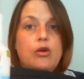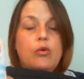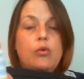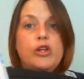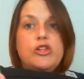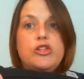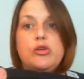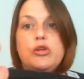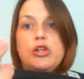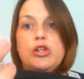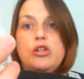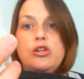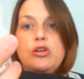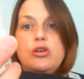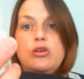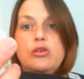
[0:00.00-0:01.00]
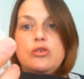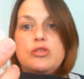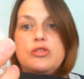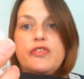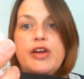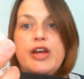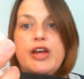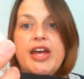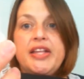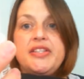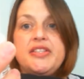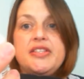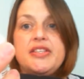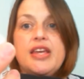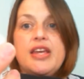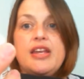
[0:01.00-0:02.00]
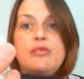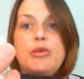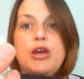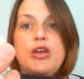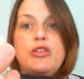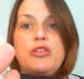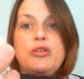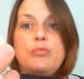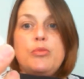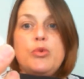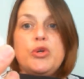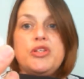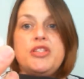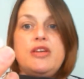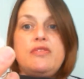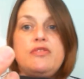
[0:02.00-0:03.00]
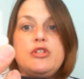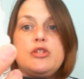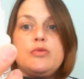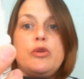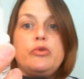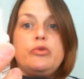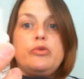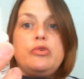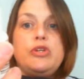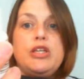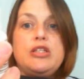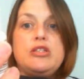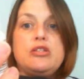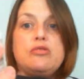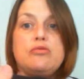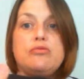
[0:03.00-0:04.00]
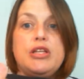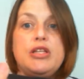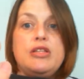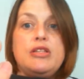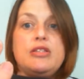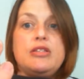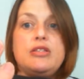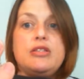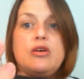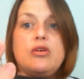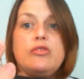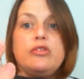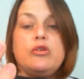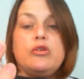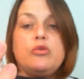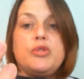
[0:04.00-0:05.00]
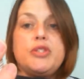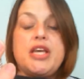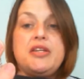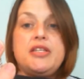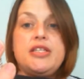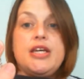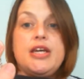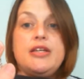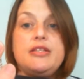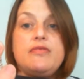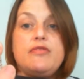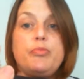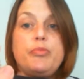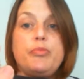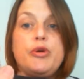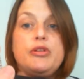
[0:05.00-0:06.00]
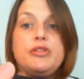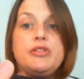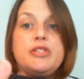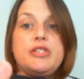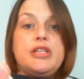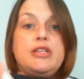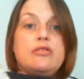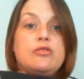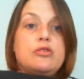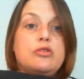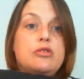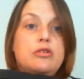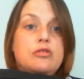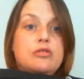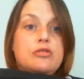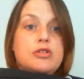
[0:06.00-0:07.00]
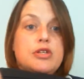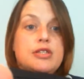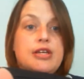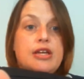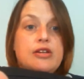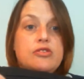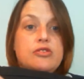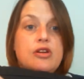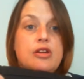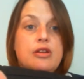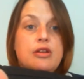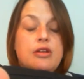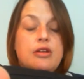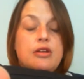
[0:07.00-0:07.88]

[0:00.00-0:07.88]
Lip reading: which you can use for hands, skin, mouth and more, safe to swallow, no need to rinse. On the go sanitizing for bottles, teethers, soothers, etc.